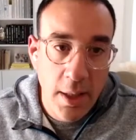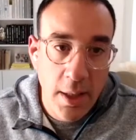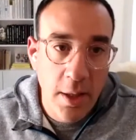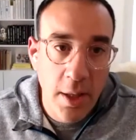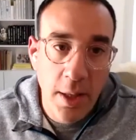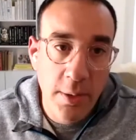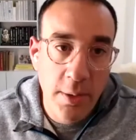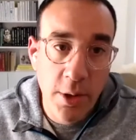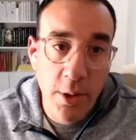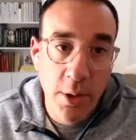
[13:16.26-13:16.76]

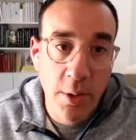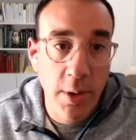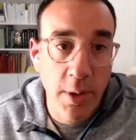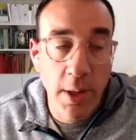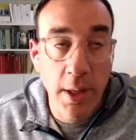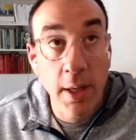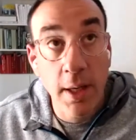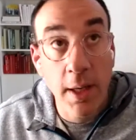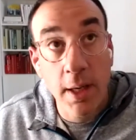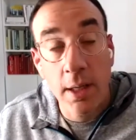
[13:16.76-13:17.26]
I would
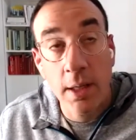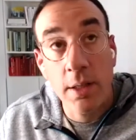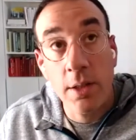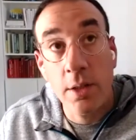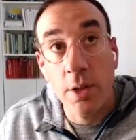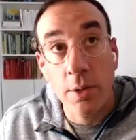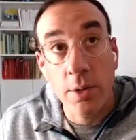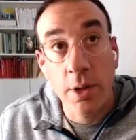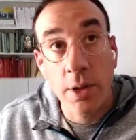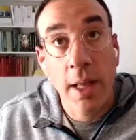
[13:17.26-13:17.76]
agree. I, you
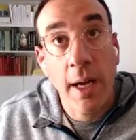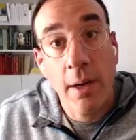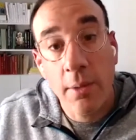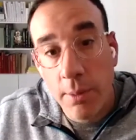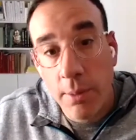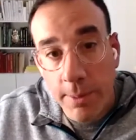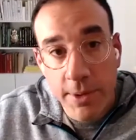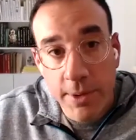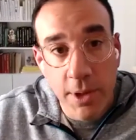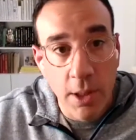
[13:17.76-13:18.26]
know, cloud
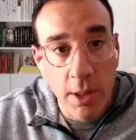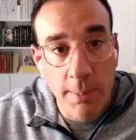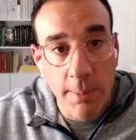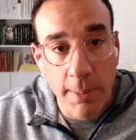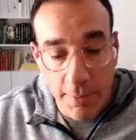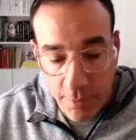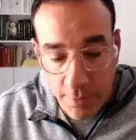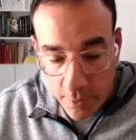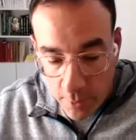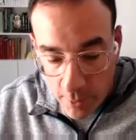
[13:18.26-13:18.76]
we've been talking
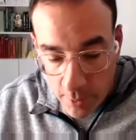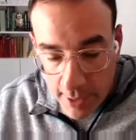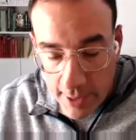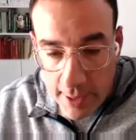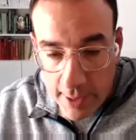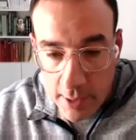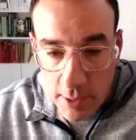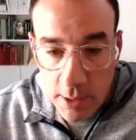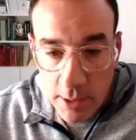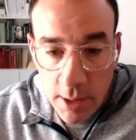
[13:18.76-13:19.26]
about for a
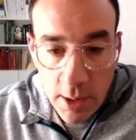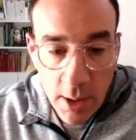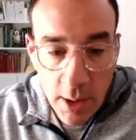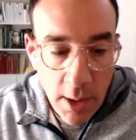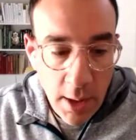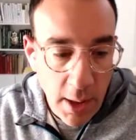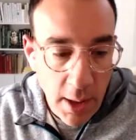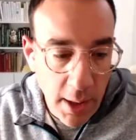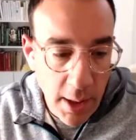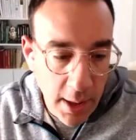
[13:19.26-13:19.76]
while,
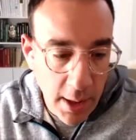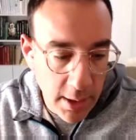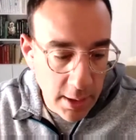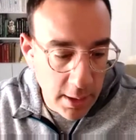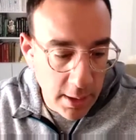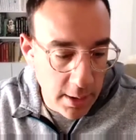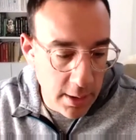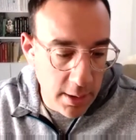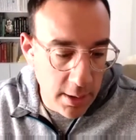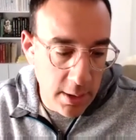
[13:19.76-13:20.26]
yeah.
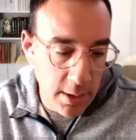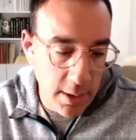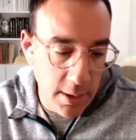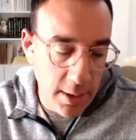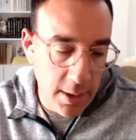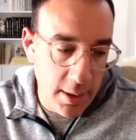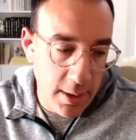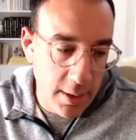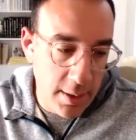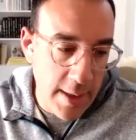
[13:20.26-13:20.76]
and
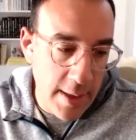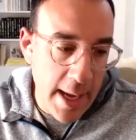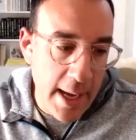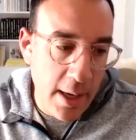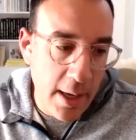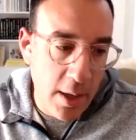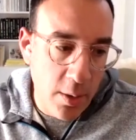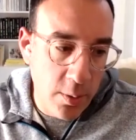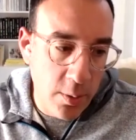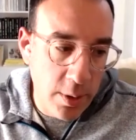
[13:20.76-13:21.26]
eh,
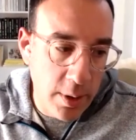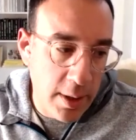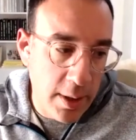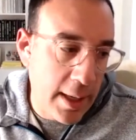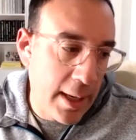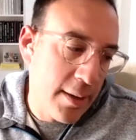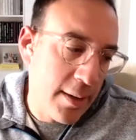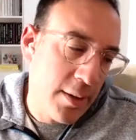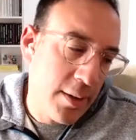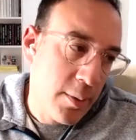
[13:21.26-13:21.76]
now uh,
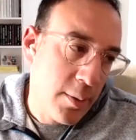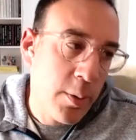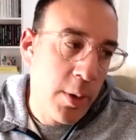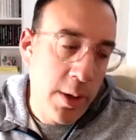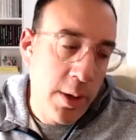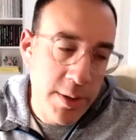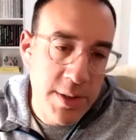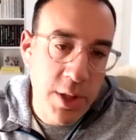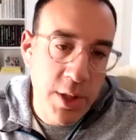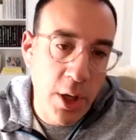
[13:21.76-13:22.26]

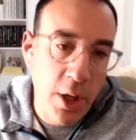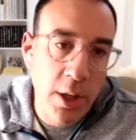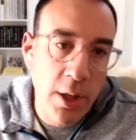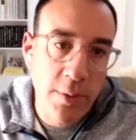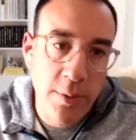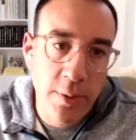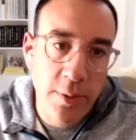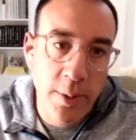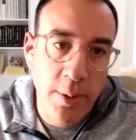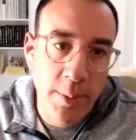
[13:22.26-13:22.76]
it's gone
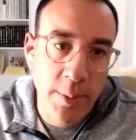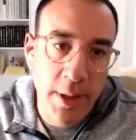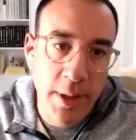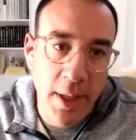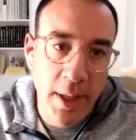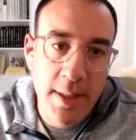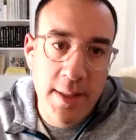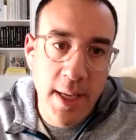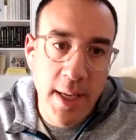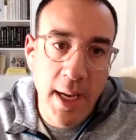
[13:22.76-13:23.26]
from a
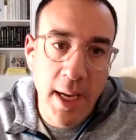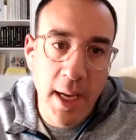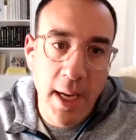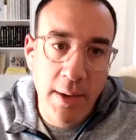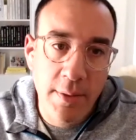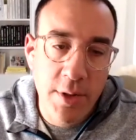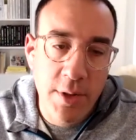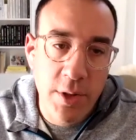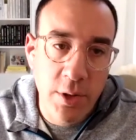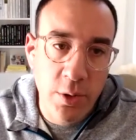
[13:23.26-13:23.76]
nice to
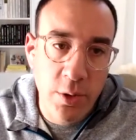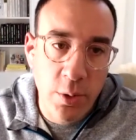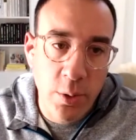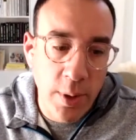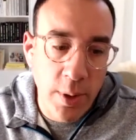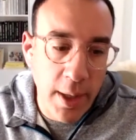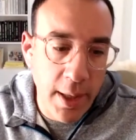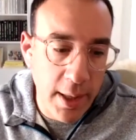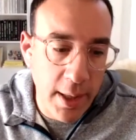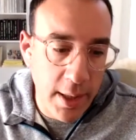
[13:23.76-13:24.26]
have to
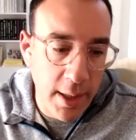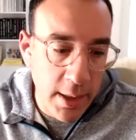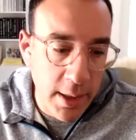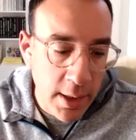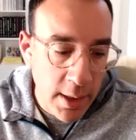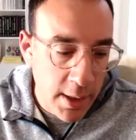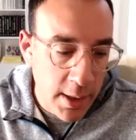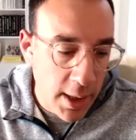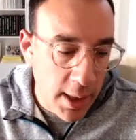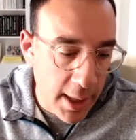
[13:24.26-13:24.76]
a
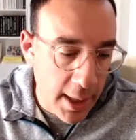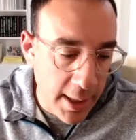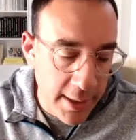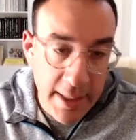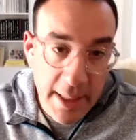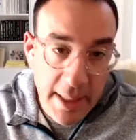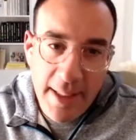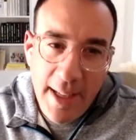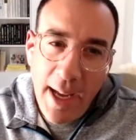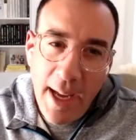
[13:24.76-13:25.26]
uh,
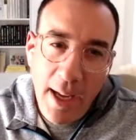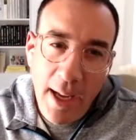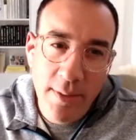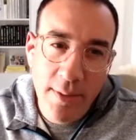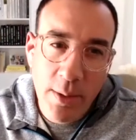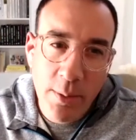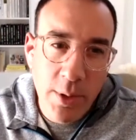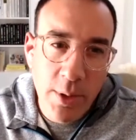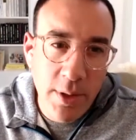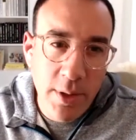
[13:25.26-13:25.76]
need to have.
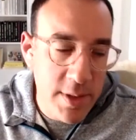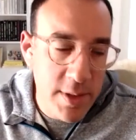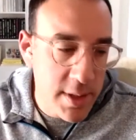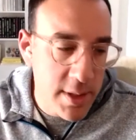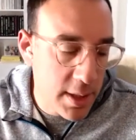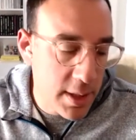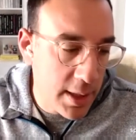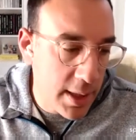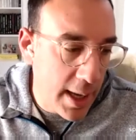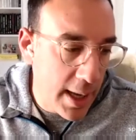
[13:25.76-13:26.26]
I wouldn't even say
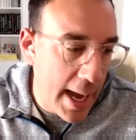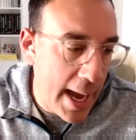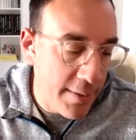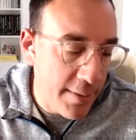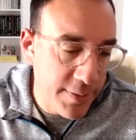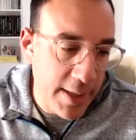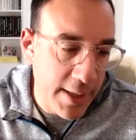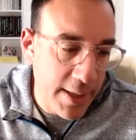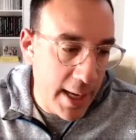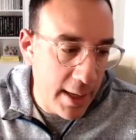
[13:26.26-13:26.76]
eh,
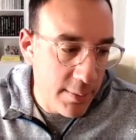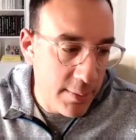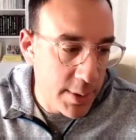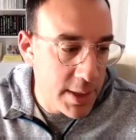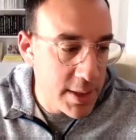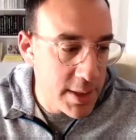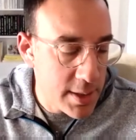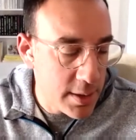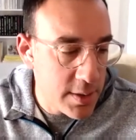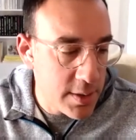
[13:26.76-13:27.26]
have to have, but
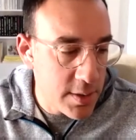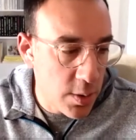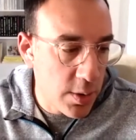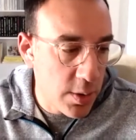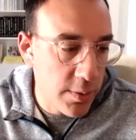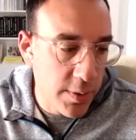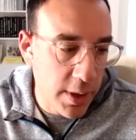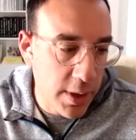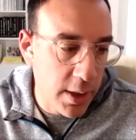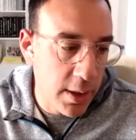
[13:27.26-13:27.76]
it's it's sort
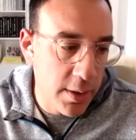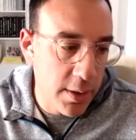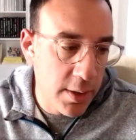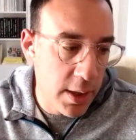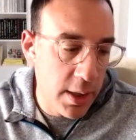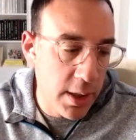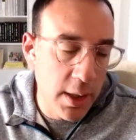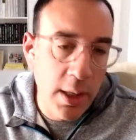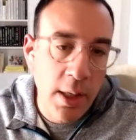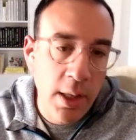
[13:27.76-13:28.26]
of like the